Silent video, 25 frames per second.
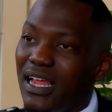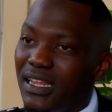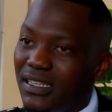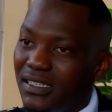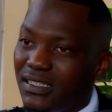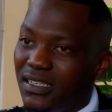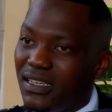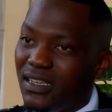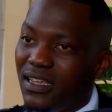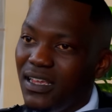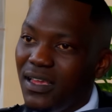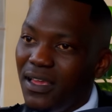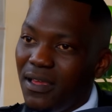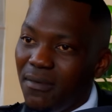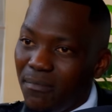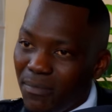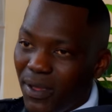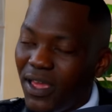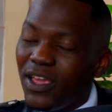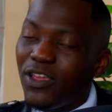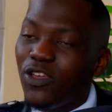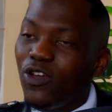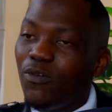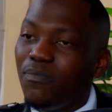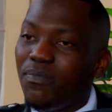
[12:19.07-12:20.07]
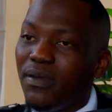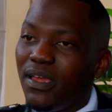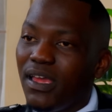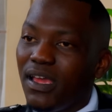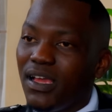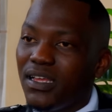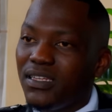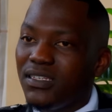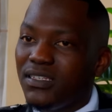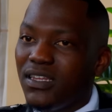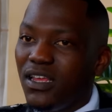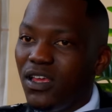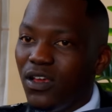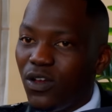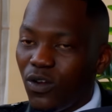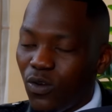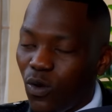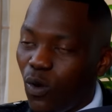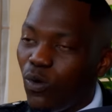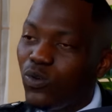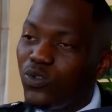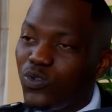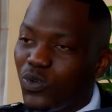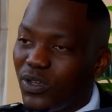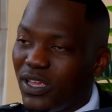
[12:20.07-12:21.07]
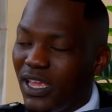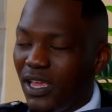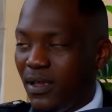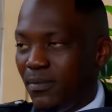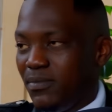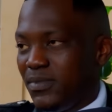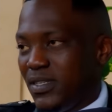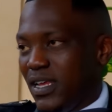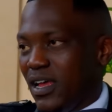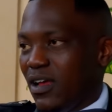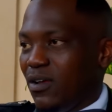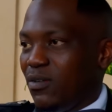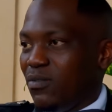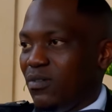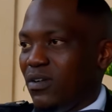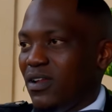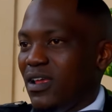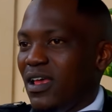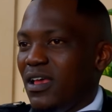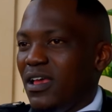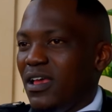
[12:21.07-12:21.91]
Let's pack your bags, go to Cape Town.